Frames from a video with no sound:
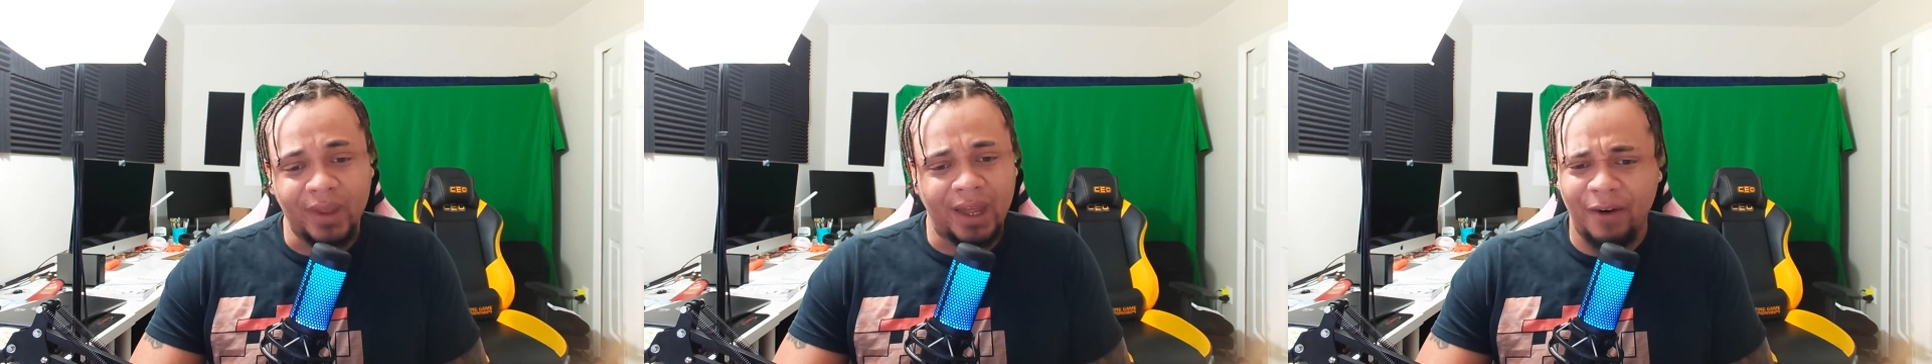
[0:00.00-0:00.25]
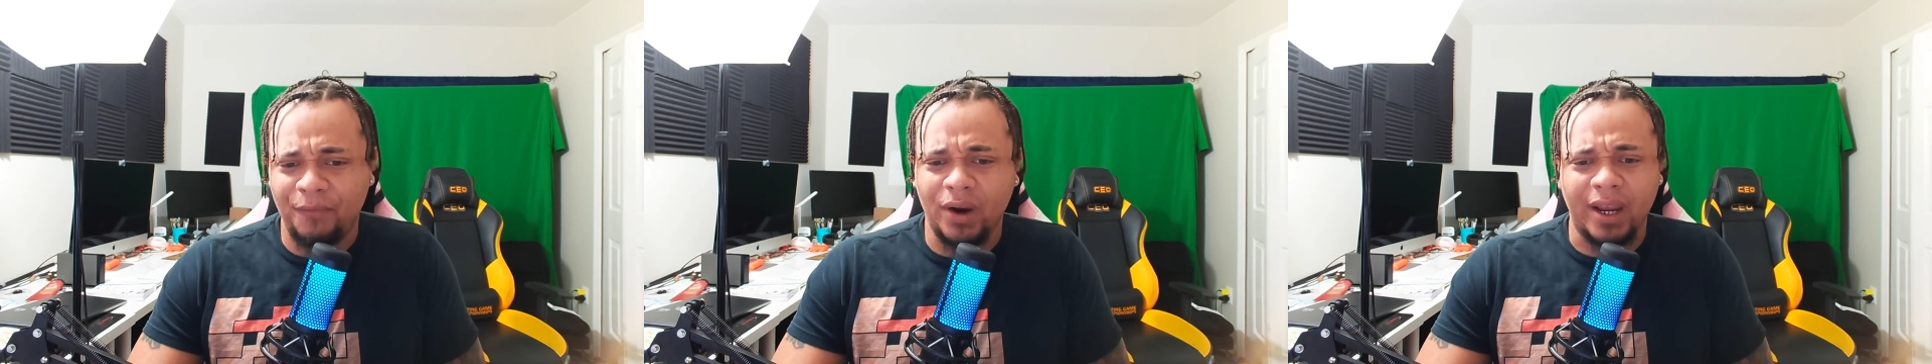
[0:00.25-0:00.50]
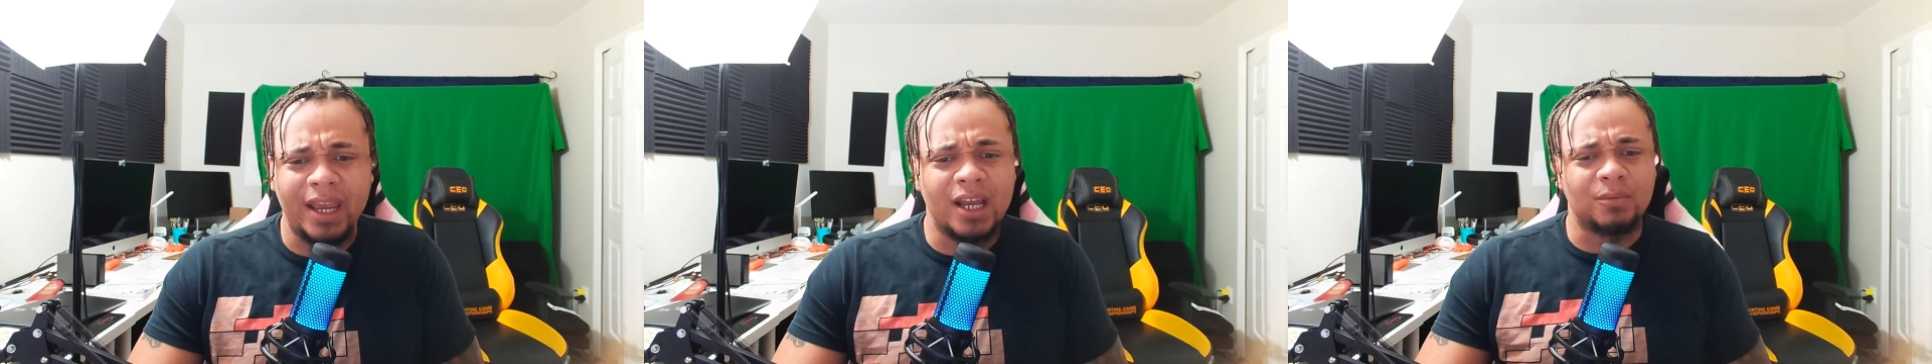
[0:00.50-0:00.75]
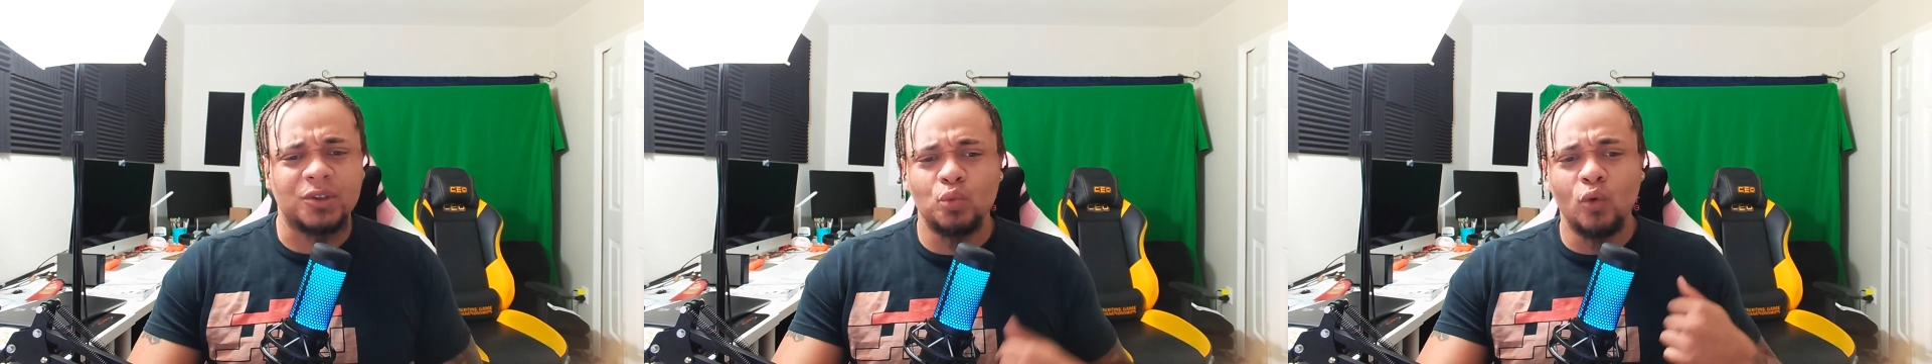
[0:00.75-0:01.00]
And I fucking hit
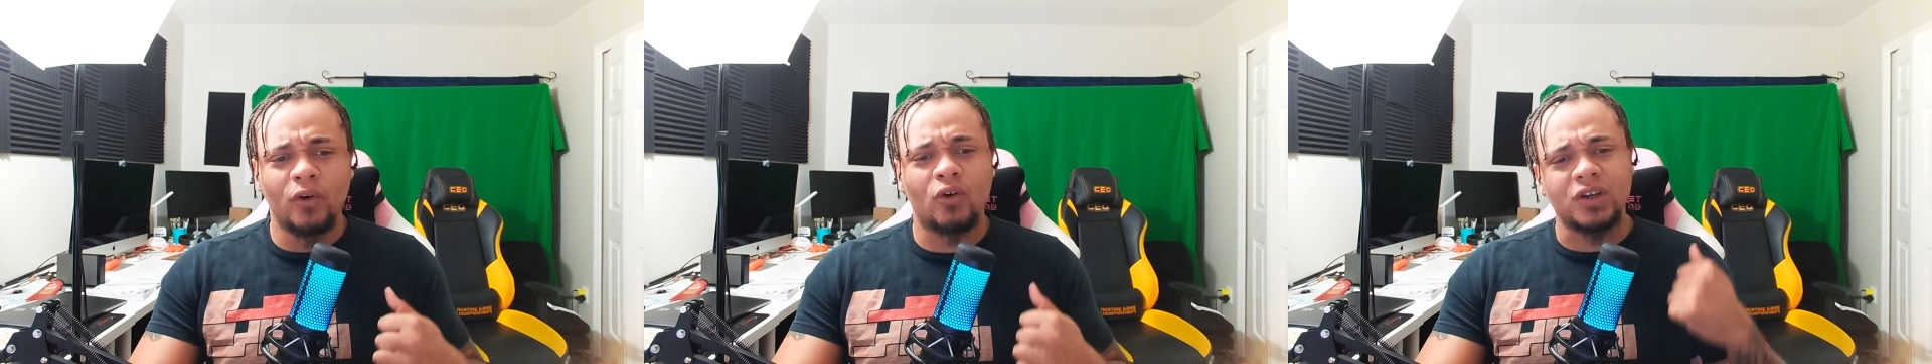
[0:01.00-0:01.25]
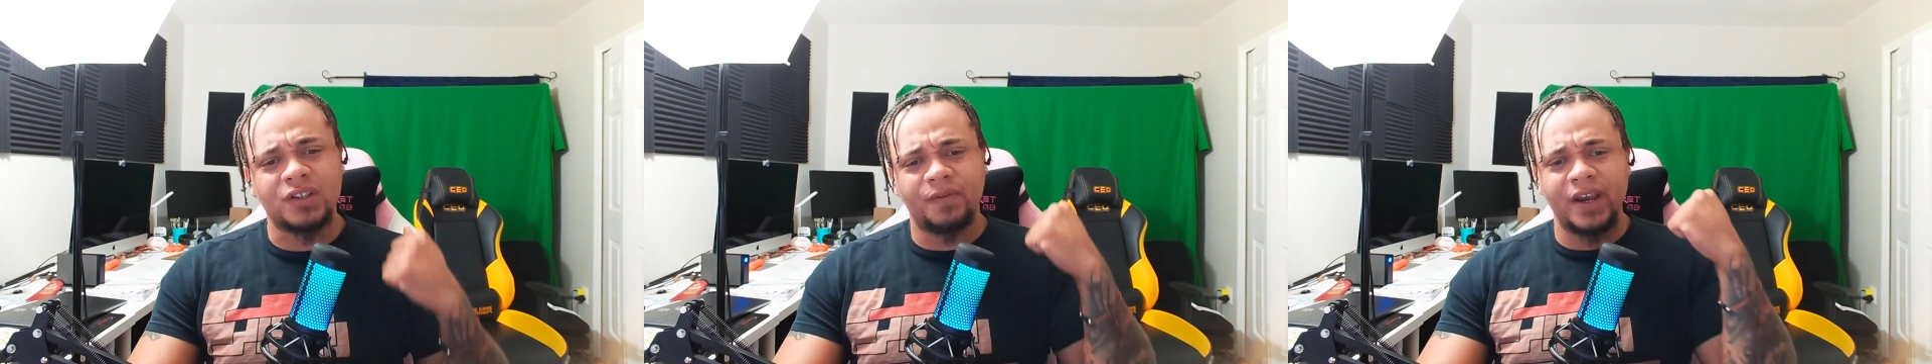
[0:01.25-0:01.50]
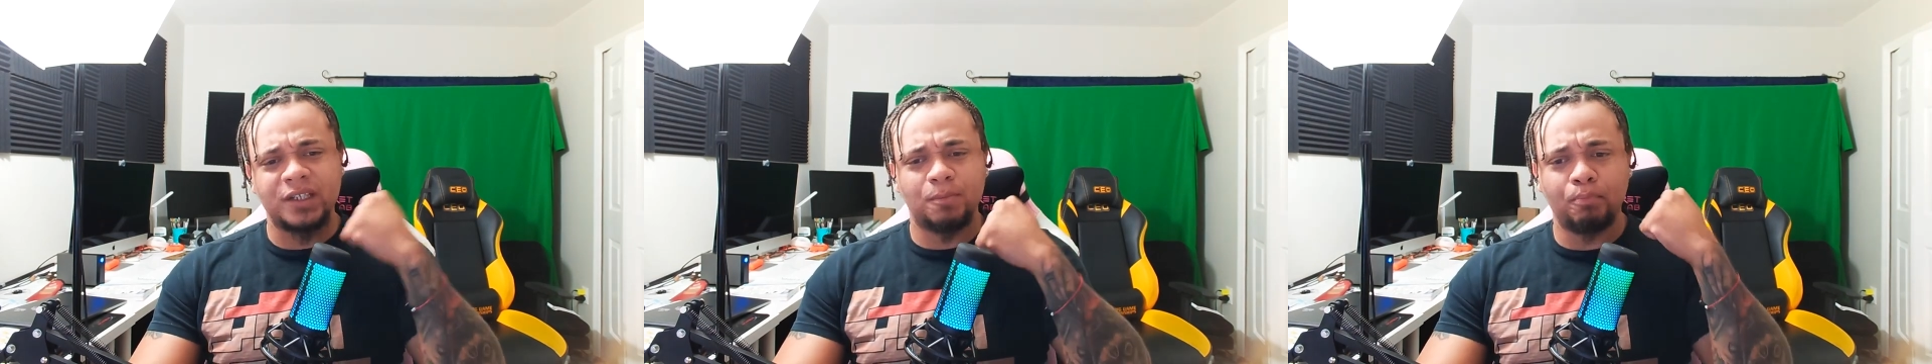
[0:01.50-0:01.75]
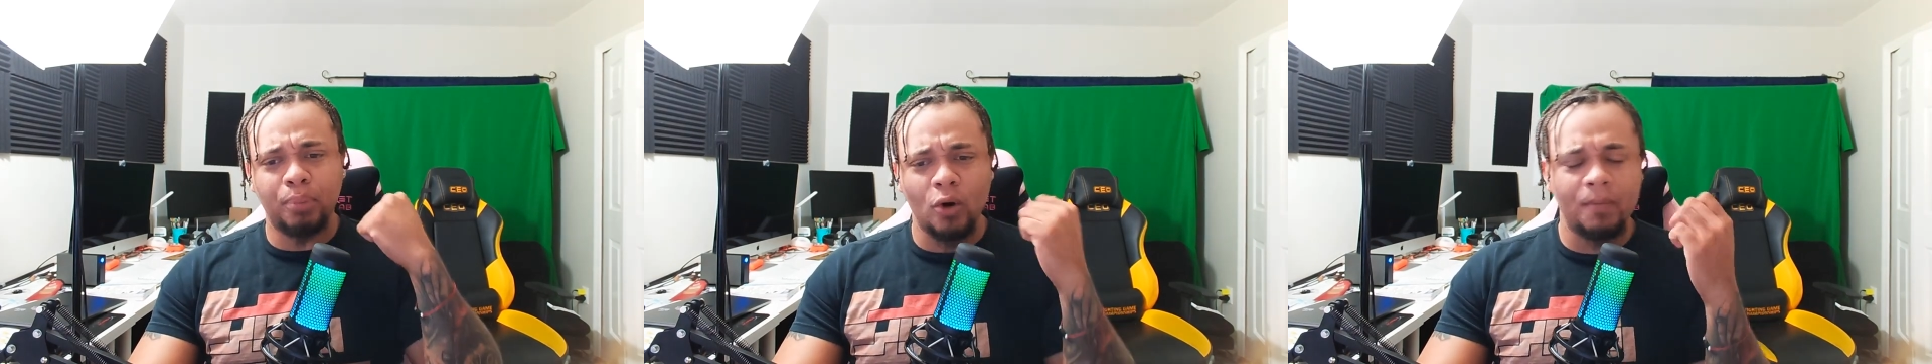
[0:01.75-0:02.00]
him smooth across the face.
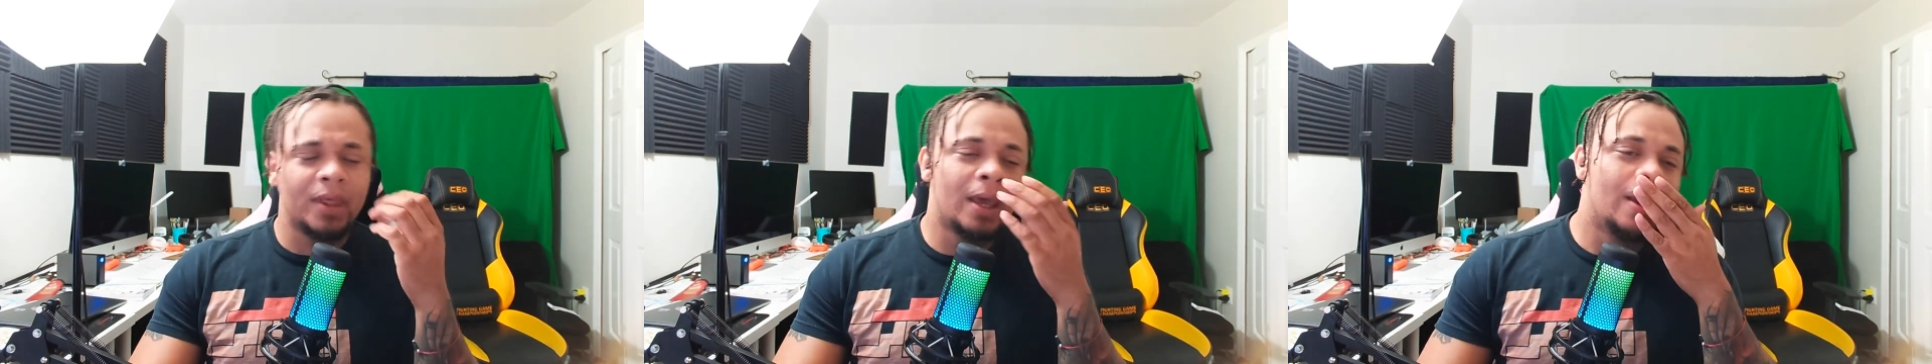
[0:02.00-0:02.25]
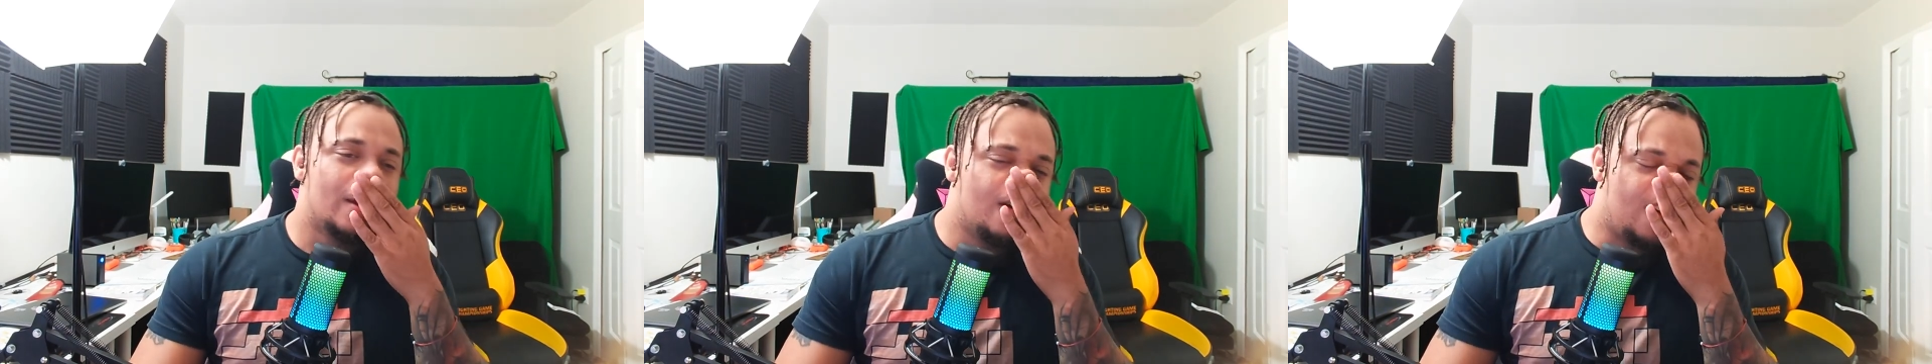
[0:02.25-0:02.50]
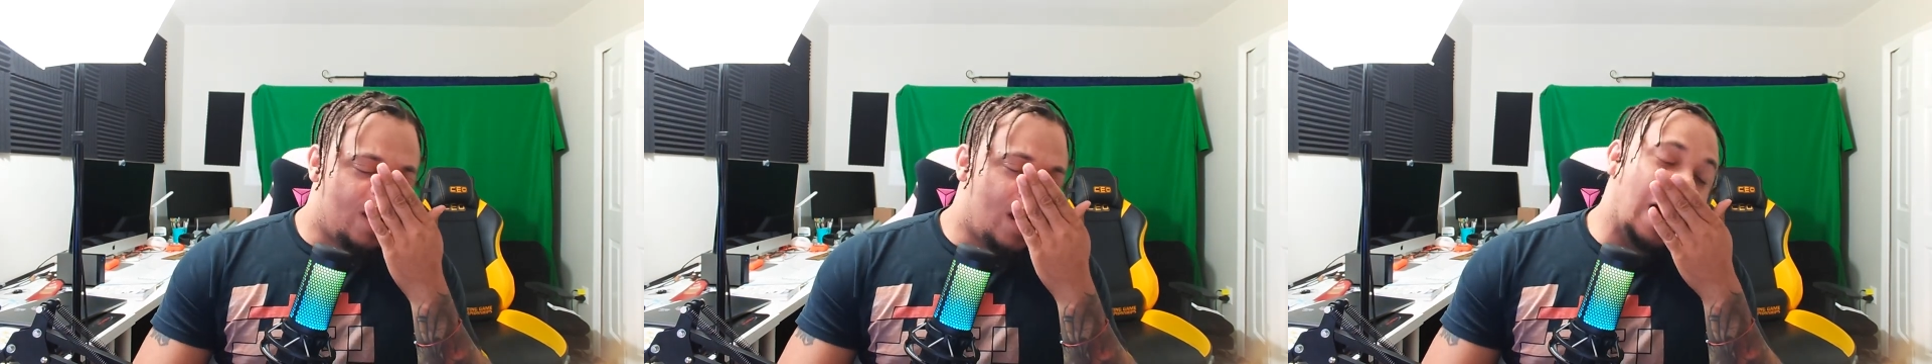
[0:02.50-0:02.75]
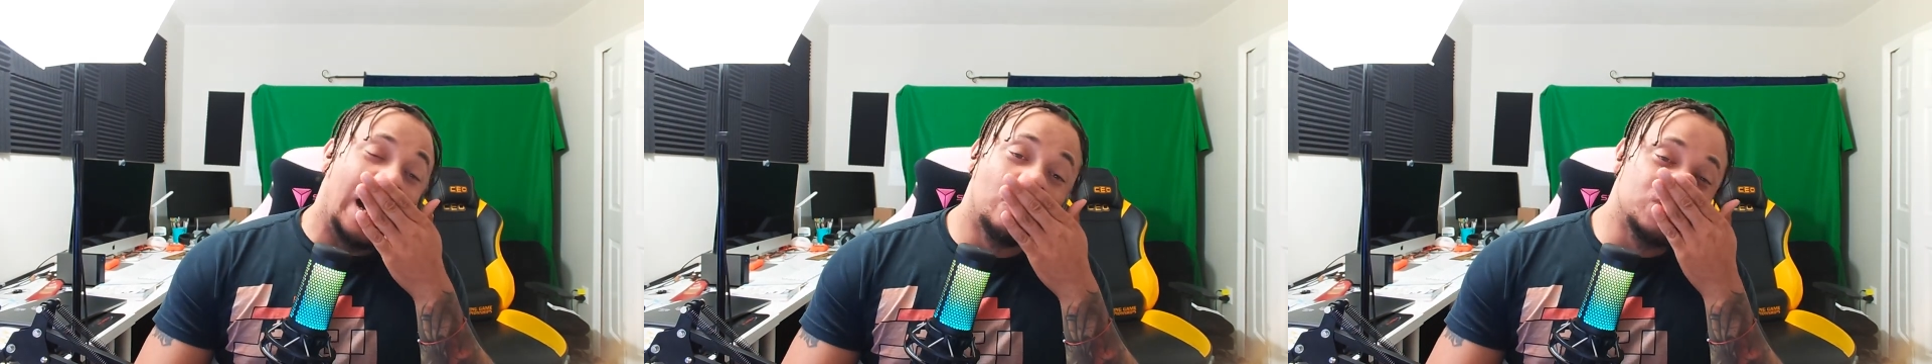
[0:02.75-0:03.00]
Boop! I